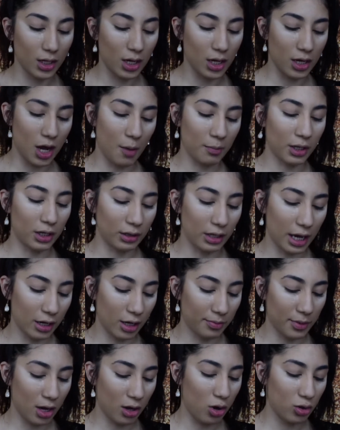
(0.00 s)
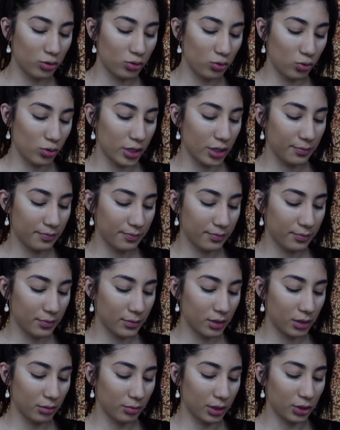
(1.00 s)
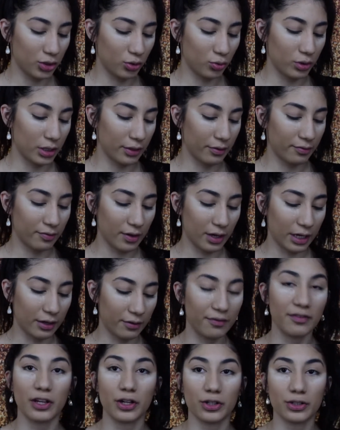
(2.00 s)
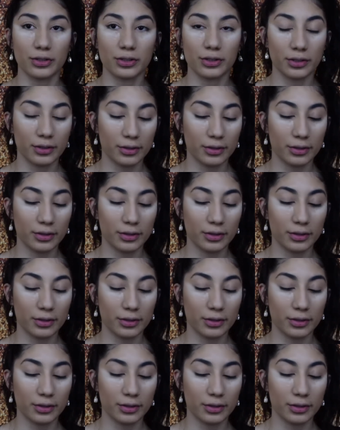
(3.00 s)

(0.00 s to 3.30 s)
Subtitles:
Now I'm going to line up that contour because you want it fucking fierce.